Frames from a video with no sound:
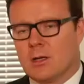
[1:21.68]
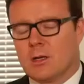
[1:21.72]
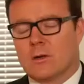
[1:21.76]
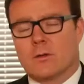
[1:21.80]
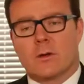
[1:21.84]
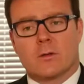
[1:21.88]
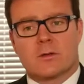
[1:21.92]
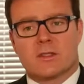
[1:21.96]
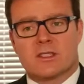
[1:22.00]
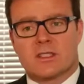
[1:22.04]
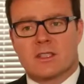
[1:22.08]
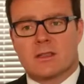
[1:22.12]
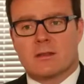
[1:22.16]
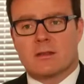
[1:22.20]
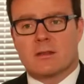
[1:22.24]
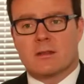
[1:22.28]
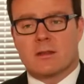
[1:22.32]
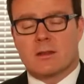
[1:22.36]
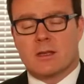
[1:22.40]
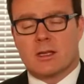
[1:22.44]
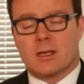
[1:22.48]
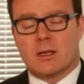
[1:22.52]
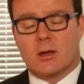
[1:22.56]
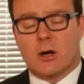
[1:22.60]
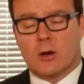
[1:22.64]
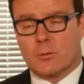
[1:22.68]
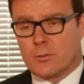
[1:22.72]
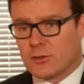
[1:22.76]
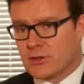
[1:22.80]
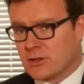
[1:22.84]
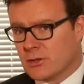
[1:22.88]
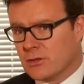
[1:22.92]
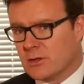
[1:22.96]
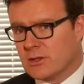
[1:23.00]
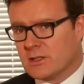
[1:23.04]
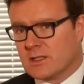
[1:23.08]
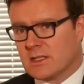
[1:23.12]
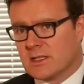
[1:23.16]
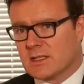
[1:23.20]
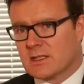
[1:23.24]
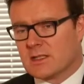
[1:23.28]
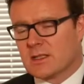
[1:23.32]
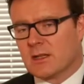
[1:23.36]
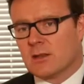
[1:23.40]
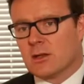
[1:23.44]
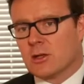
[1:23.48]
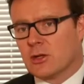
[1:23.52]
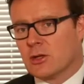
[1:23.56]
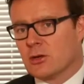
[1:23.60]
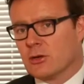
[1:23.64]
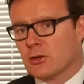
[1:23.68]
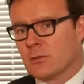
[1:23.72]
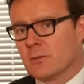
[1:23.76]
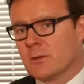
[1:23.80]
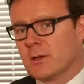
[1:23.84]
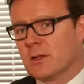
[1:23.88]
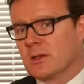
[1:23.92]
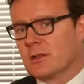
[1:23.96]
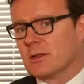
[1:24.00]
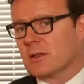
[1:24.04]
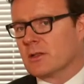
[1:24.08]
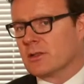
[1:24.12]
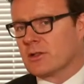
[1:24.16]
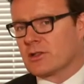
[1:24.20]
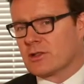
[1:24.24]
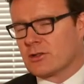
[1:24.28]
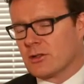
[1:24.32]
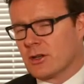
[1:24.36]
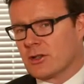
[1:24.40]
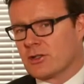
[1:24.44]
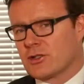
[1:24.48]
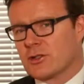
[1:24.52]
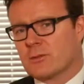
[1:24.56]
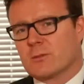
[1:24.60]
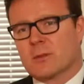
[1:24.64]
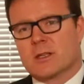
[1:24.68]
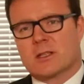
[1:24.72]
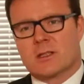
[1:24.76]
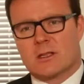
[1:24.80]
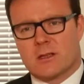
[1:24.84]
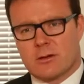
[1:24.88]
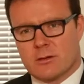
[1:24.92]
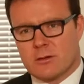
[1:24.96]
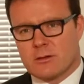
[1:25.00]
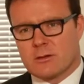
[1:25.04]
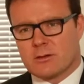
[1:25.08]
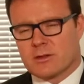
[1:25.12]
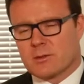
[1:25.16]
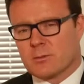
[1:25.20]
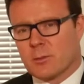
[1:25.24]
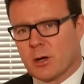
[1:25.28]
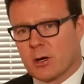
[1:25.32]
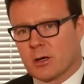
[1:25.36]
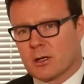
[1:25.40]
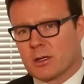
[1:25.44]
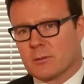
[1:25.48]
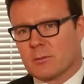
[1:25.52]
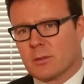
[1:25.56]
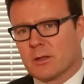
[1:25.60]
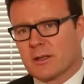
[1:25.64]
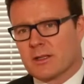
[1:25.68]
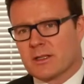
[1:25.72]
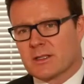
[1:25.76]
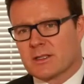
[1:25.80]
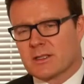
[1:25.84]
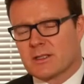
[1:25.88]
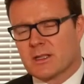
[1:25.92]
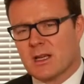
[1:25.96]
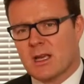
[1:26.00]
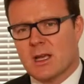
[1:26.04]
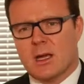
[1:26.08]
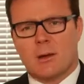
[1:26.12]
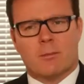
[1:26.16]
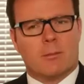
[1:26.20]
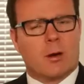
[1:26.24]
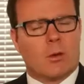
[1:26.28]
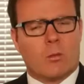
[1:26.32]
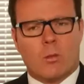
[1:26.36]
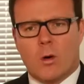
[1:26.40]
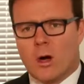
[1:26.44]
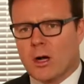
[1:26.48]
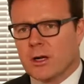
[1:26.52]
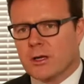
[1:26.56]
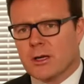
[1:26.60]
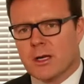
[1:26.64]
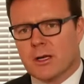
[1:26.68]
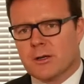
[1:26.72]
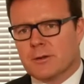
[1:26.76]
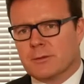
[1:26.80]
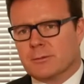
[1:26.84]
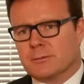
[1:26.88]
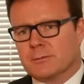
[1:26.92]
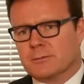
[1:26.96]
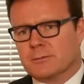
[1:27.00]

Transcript: You've obviously seen the opportunities in the European construction materials marketplace, but why now?